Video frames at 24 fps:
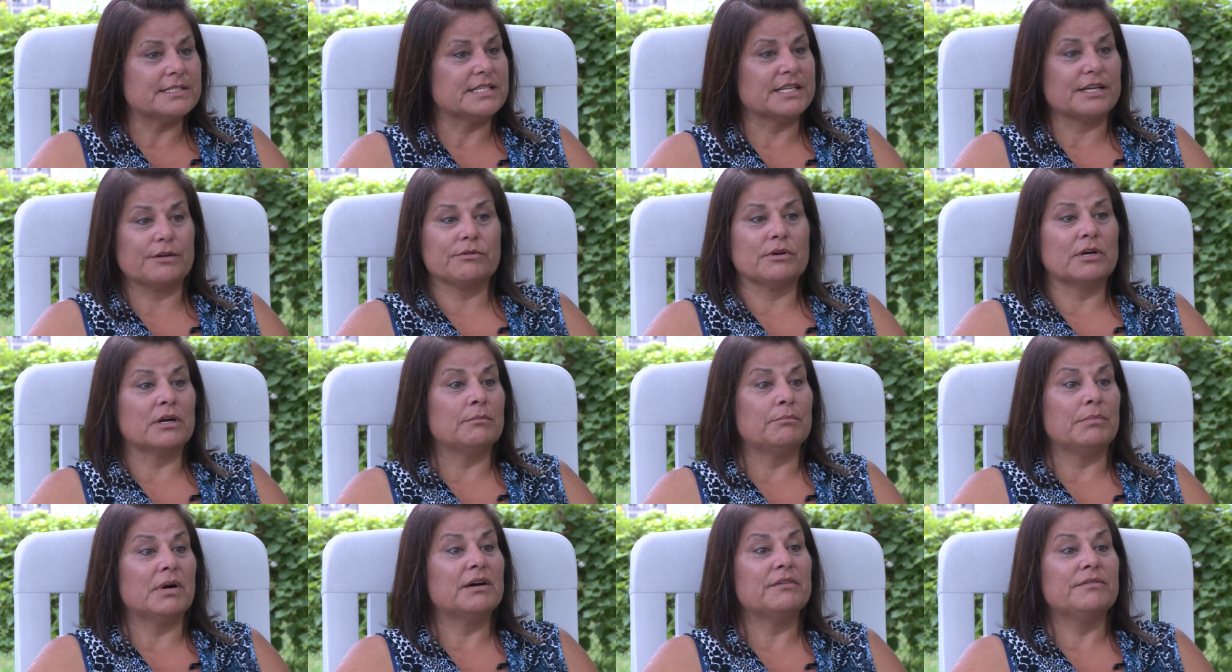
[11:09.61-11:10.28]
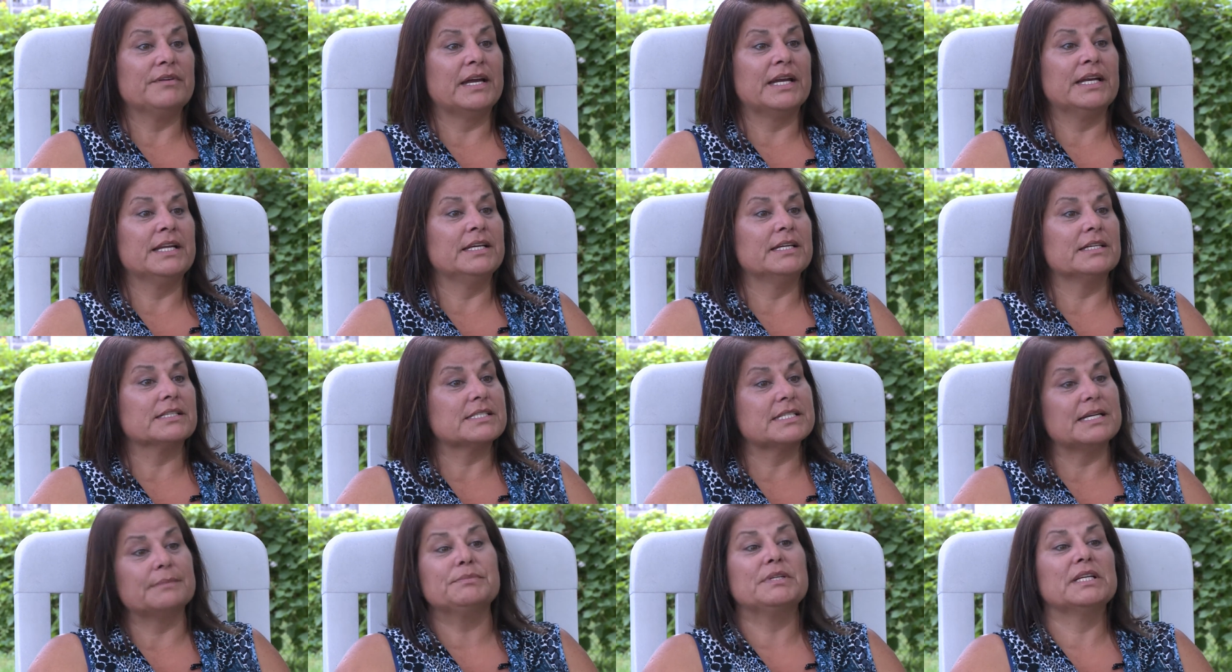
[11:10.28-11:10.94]
They were above any
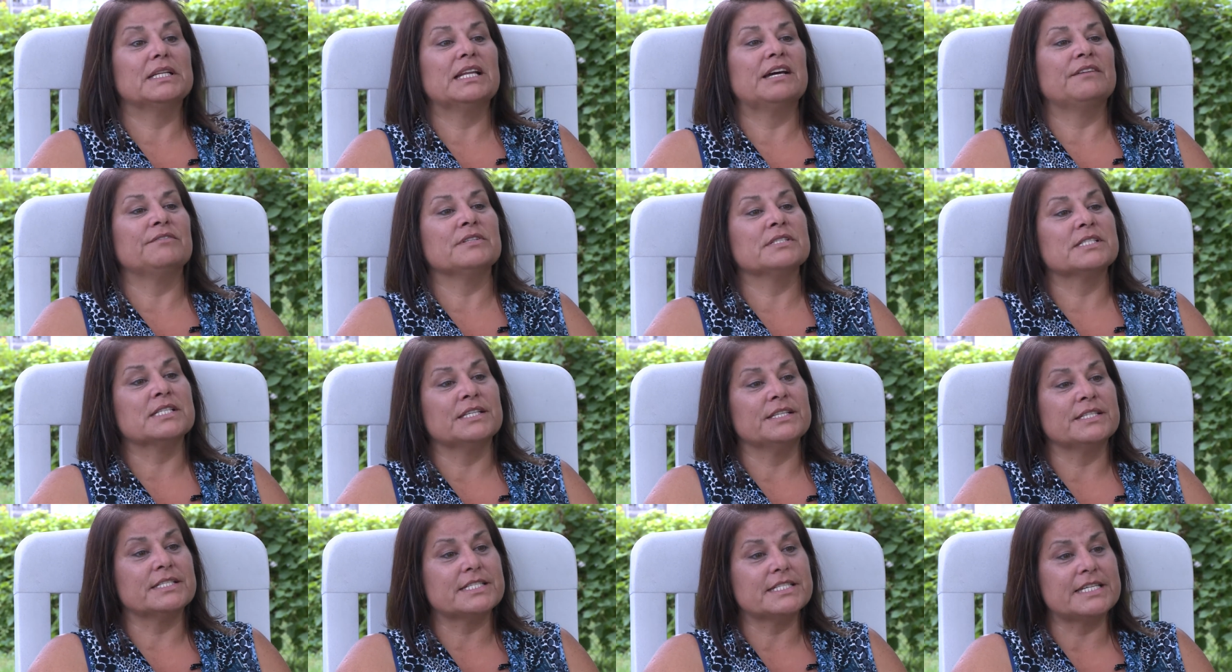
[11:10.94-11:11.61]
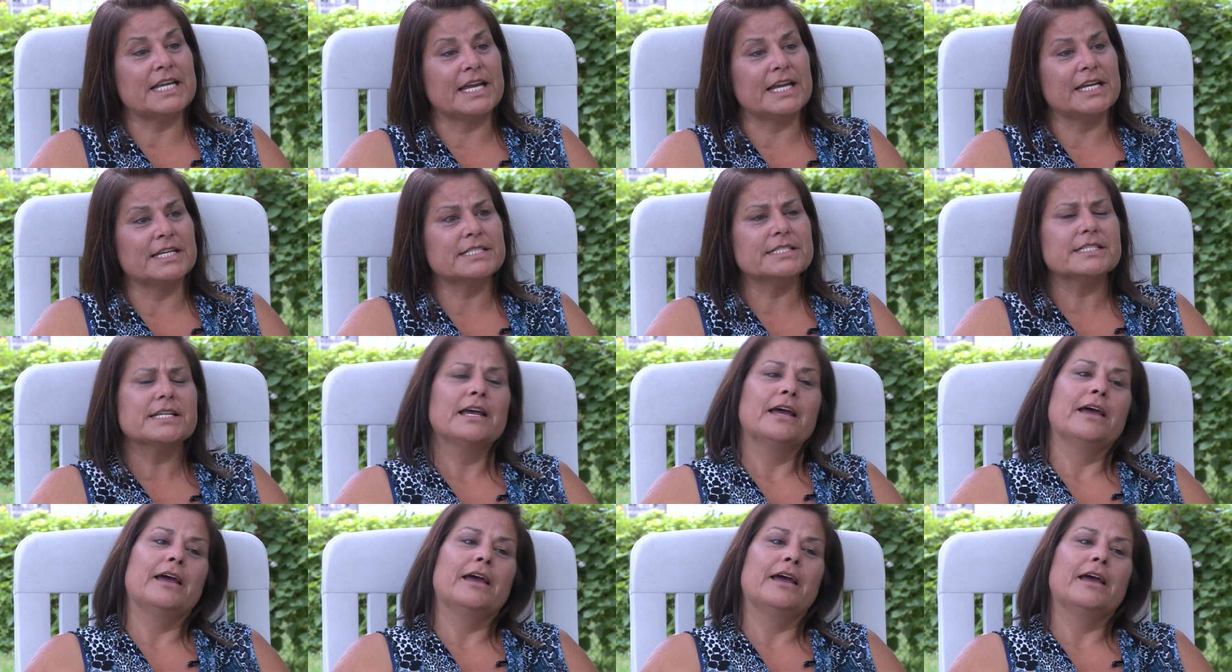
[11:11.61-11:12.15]
accepted levels in the states.